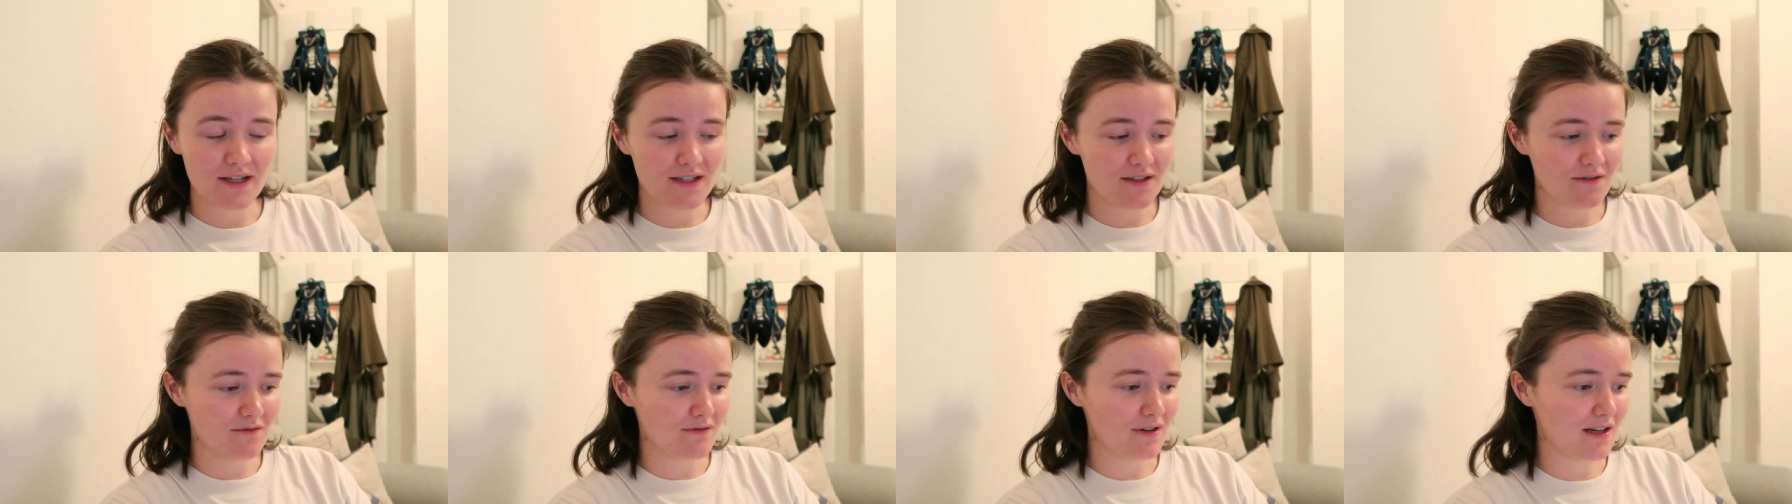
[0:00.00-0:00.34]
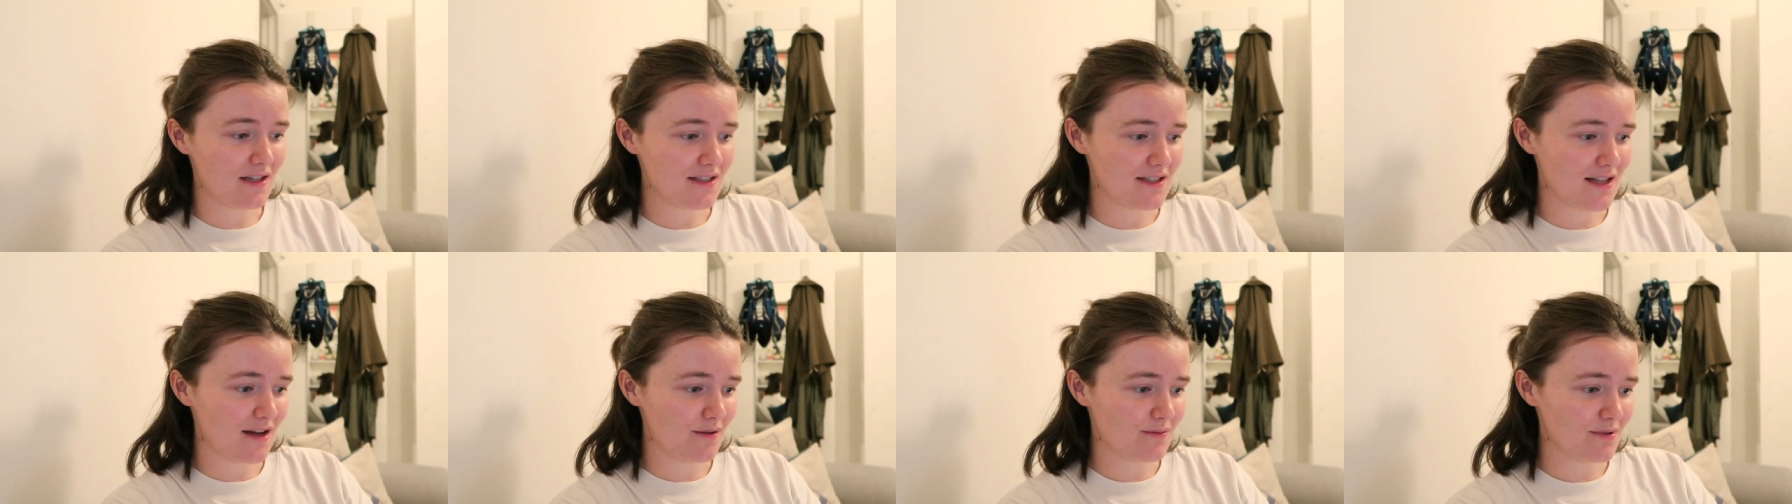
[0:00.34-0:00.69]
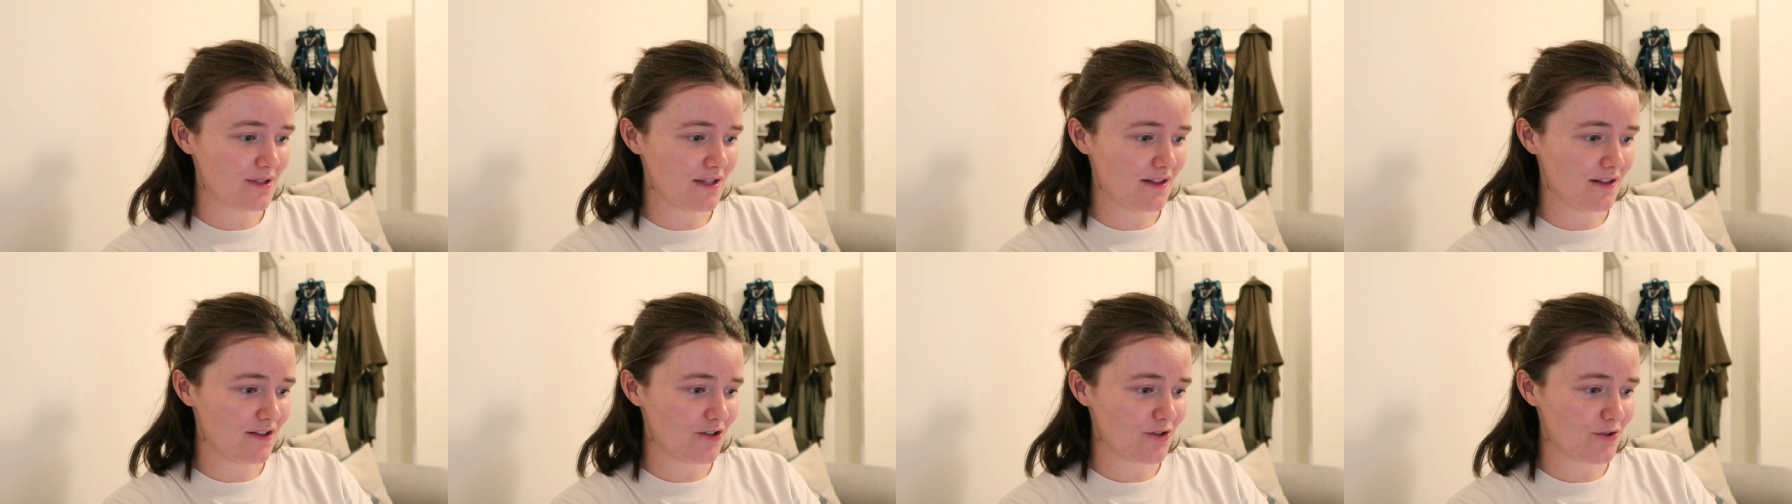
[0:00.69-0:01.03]
I didn't realize that
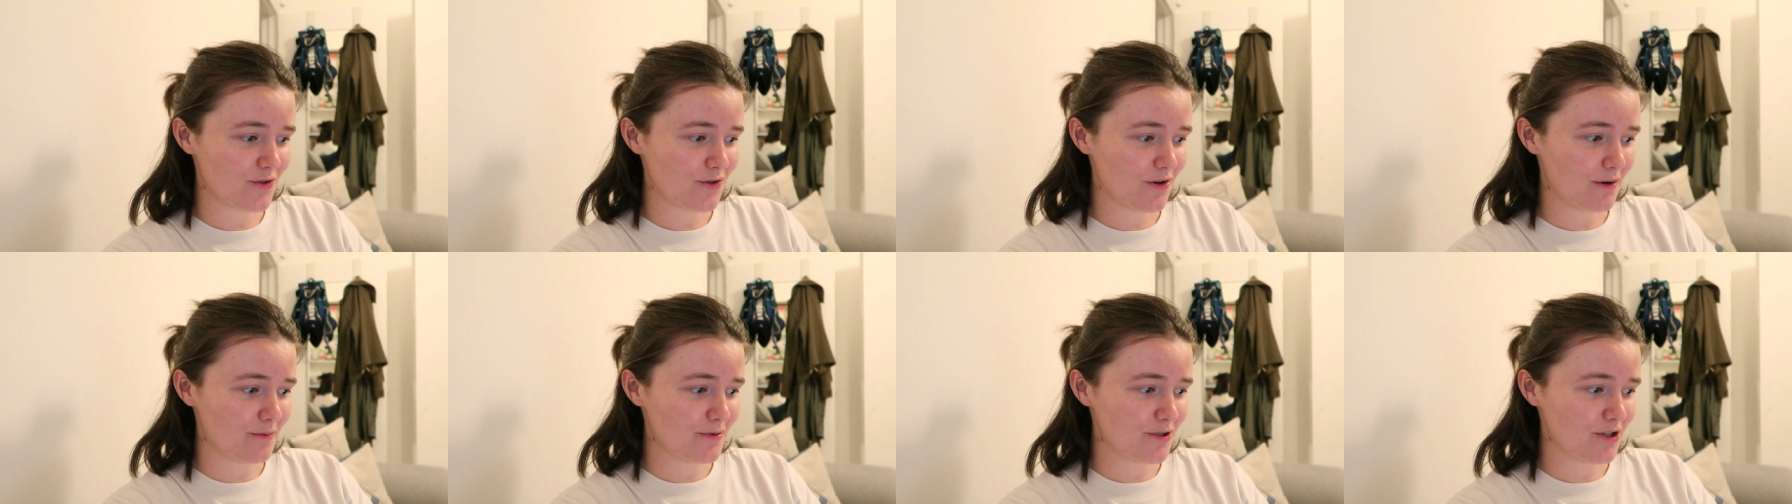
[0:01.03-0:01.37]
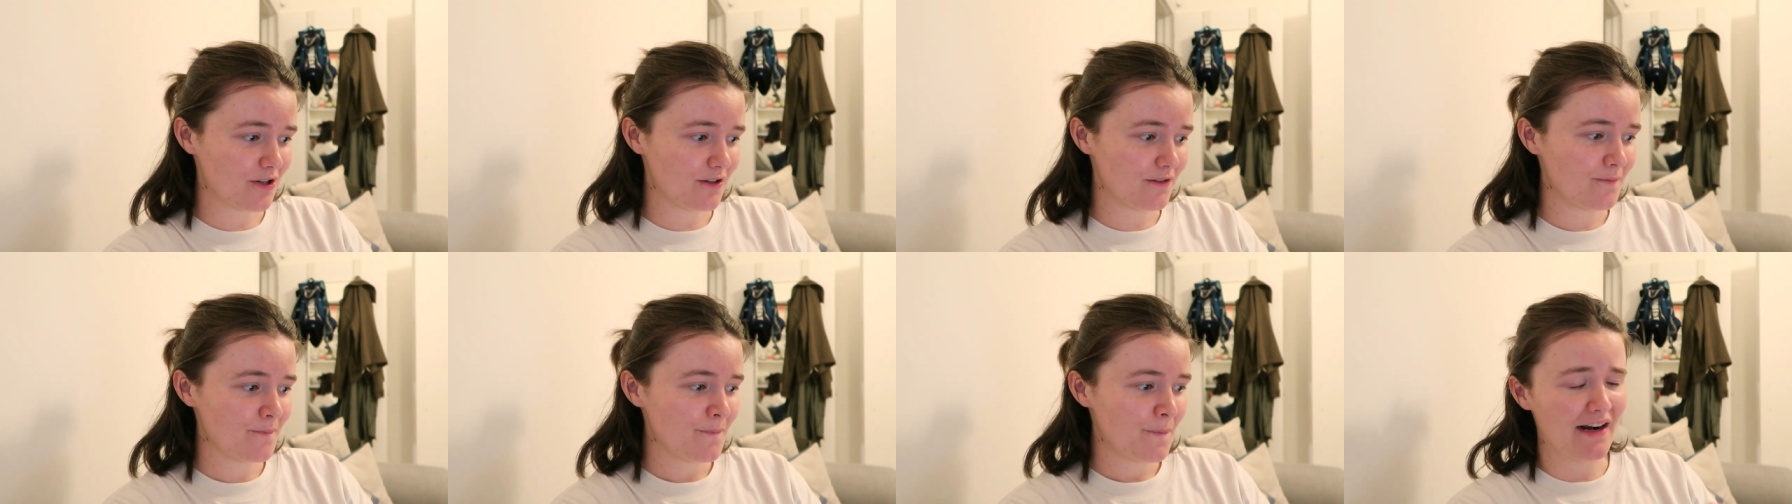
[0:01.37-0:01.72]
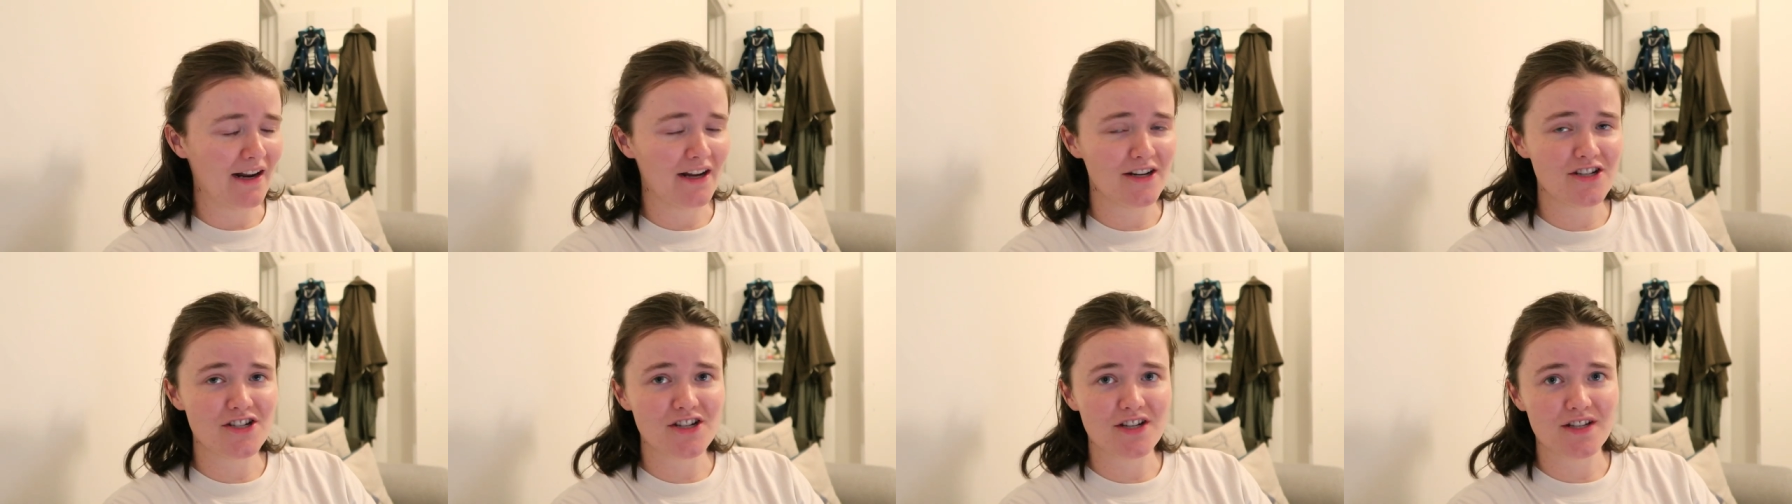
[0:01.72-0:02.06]
was in the description. And
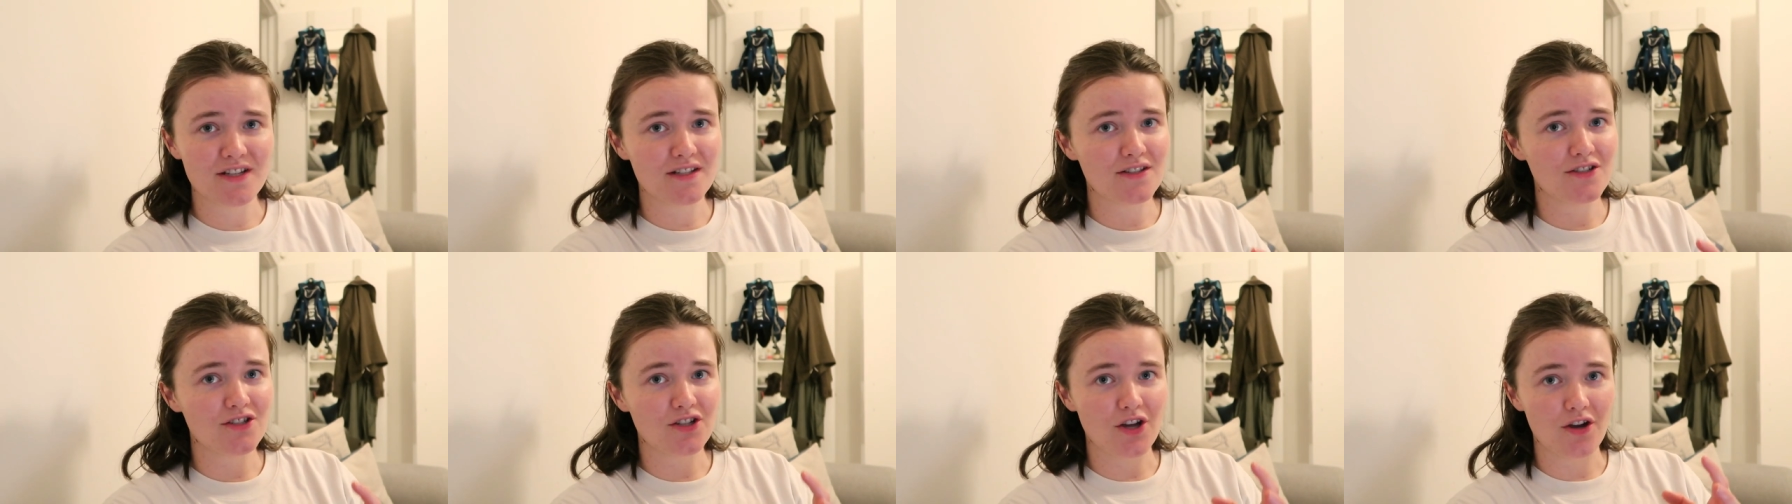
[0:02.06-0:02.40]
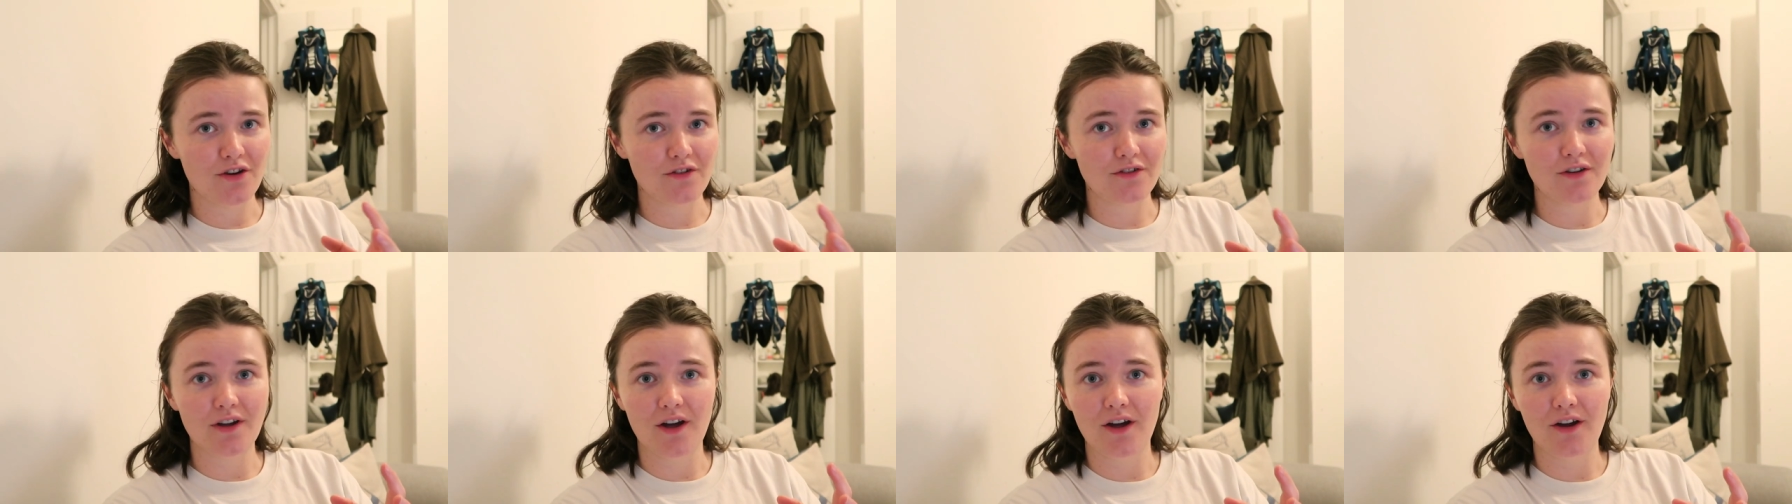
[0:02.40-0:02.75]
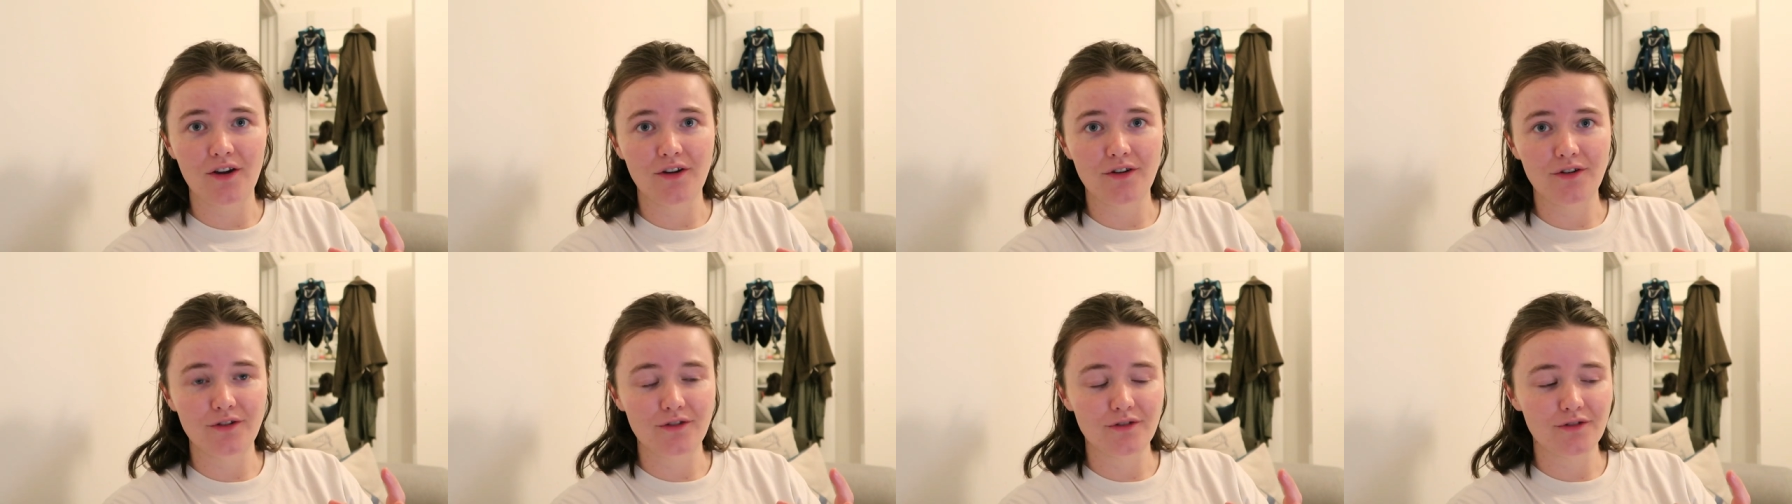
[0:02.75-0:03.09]
I just don't
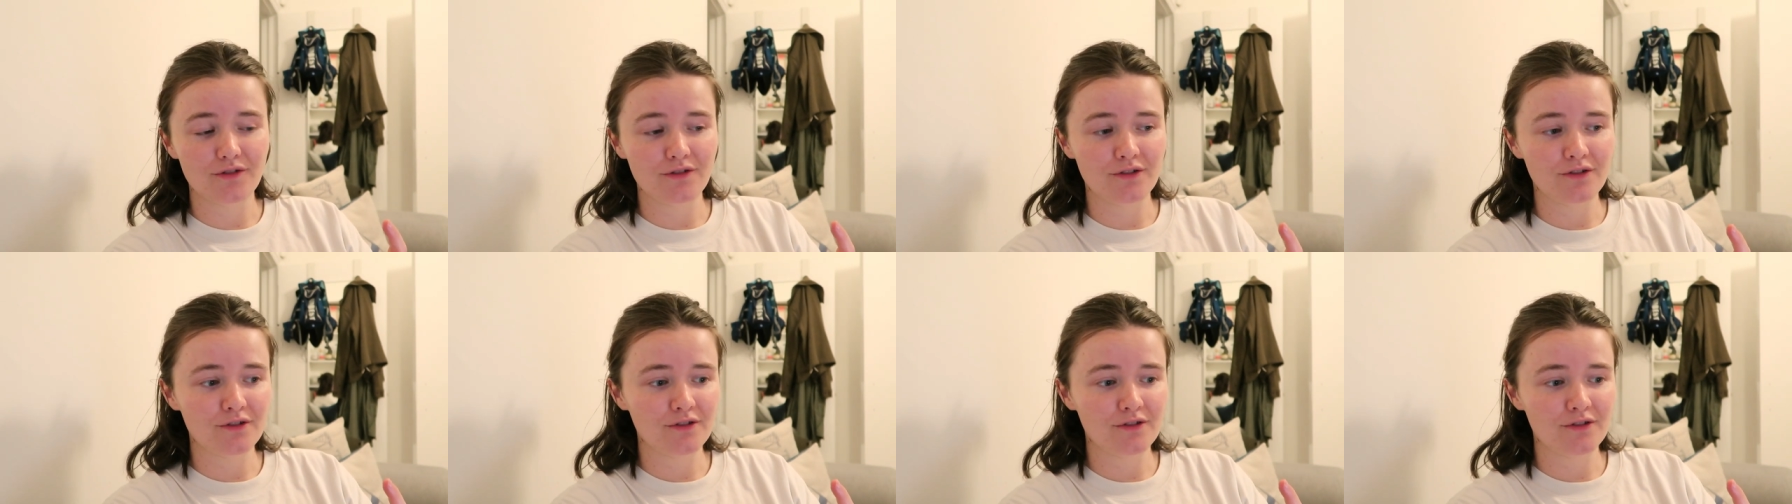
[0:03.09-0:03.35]
know.